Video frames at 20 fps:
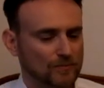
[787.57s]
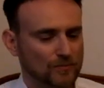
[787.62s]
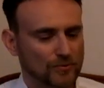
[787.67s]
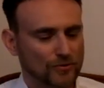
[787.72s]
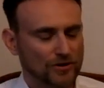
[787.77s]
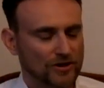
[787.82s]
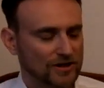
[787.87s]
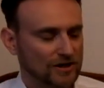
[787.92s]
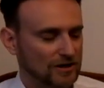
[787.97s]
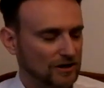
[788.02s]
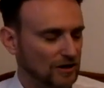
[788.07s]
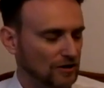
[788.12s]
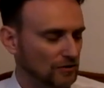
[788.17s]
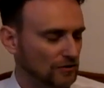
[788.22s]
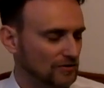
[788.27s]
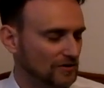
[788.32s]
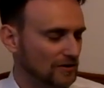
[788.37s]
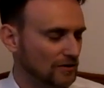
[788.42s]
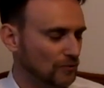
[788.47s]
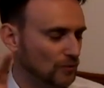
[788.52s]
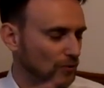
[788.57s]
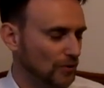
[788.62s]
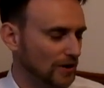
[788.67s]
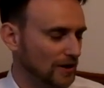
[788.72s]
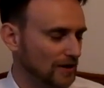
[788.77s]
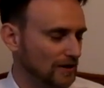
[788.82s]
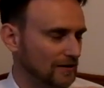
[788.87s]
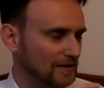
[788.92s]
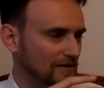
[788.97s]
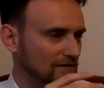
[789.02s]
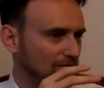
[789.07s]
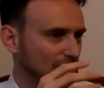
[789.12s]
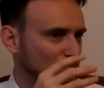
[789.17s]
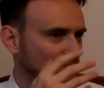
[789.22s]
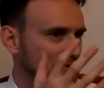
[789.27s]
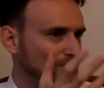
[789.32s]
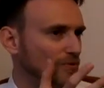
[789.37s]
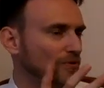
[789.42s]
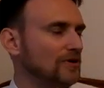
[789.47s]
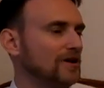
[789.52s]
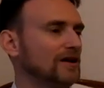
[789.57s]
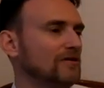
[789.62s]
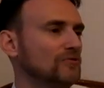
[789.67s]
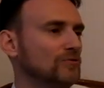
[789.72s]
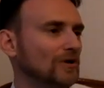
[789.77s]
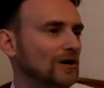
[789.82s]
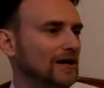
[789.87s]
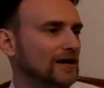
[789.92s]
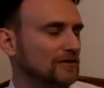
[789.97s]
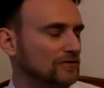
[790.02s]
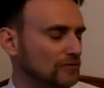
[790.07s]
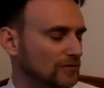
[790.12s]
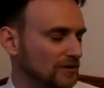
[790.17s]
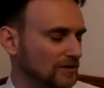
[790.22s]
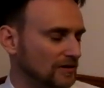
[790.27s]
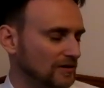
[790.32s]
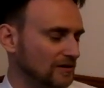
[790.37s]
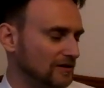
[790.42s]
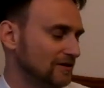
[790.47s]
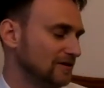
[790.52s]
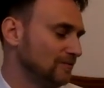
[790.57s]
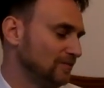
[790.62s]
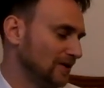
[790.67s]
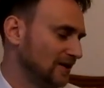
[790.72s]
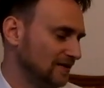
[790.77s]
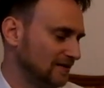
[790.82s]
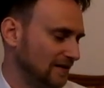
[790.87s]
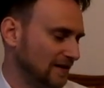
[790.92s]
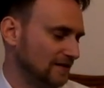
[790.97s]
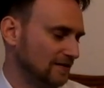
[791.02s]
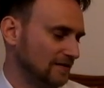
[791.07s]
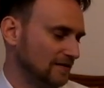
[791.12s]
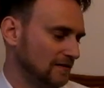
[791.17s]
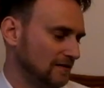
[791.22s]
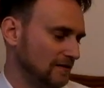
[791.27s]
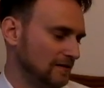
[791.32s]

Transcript: putting it out in a way that people can relate to it and that it makes sense.